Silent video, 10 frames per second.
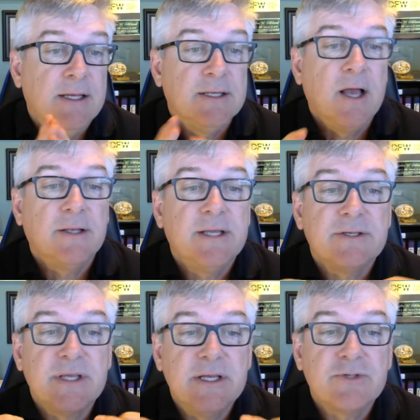God
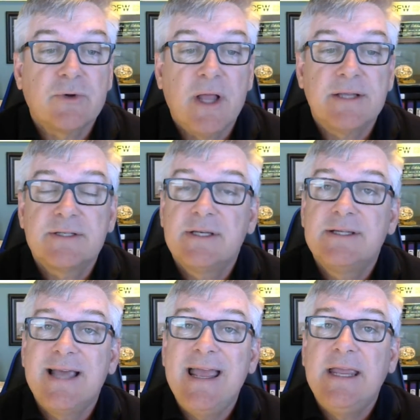tells the Israelites to
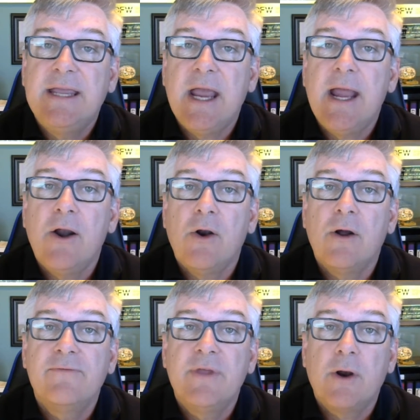take care
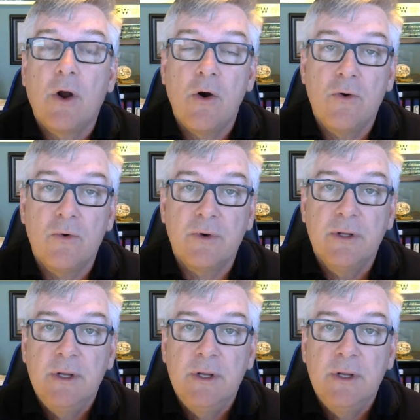of their own.